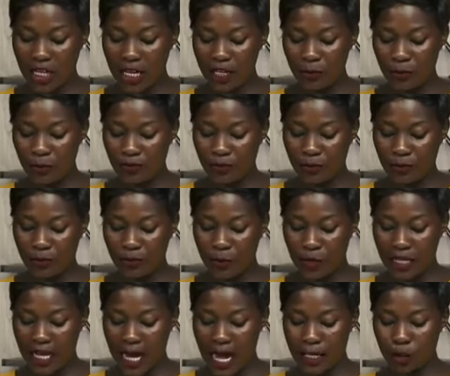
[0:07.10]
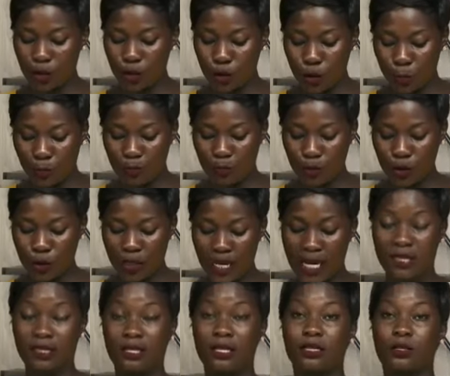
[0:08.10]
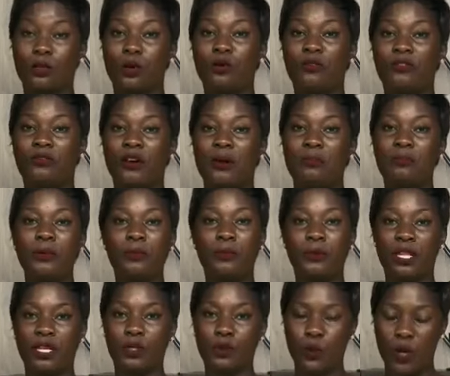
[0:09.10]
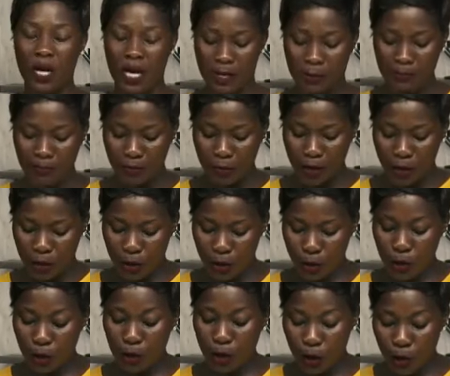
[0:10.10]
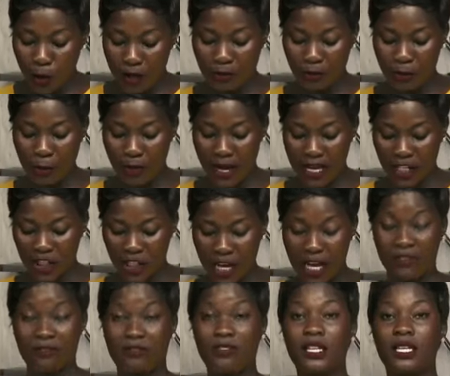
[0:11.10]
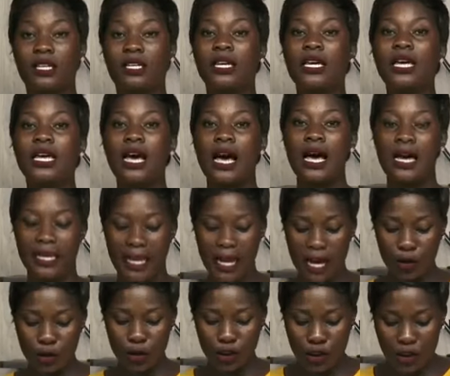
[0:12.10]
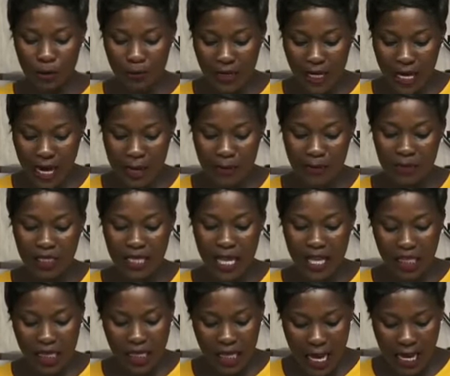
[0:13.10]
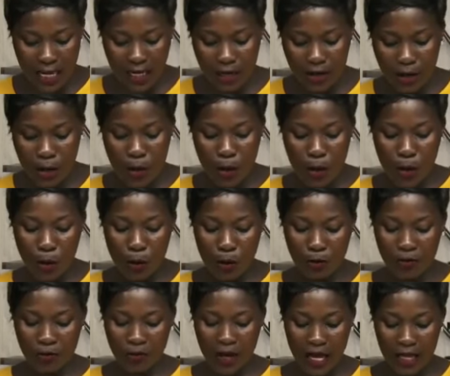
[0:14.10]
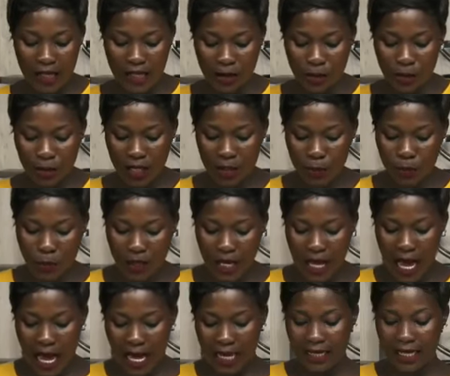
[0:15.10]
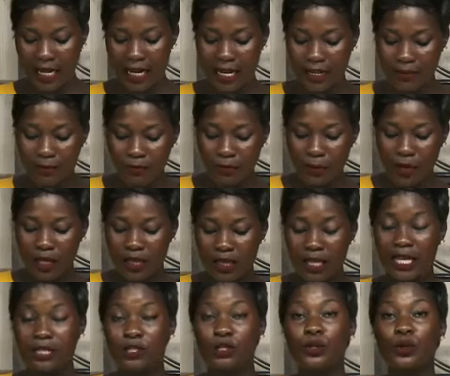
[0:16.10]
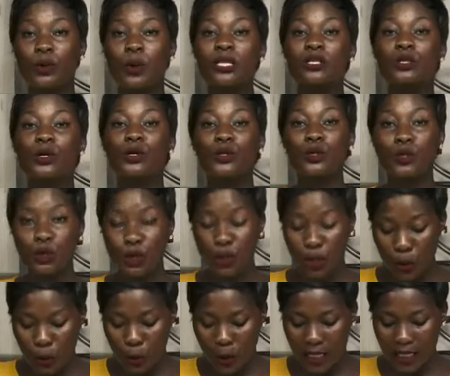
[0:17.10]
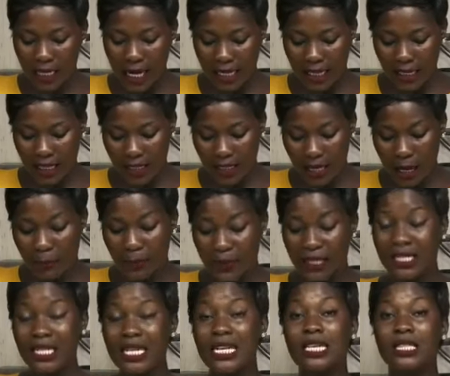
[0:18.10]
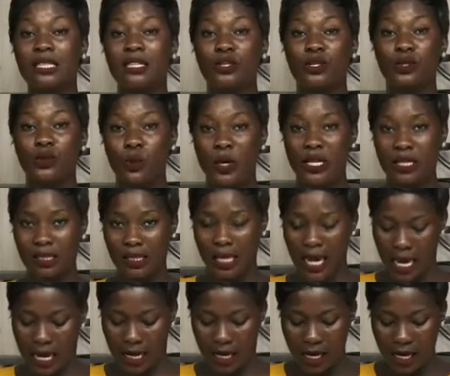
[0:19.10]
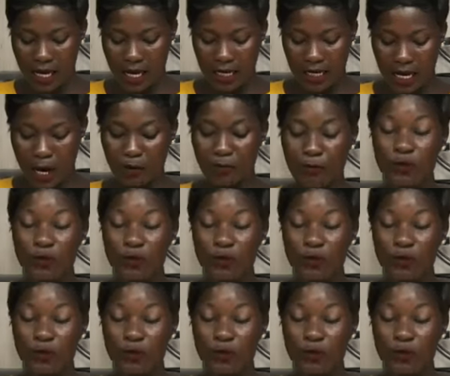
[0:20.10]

we've only had two cases of people that were, you know, cured from HIV. And now she becomes the third of the two that we had that are, that, you know, was also cured. And this happened in the USA. Now, of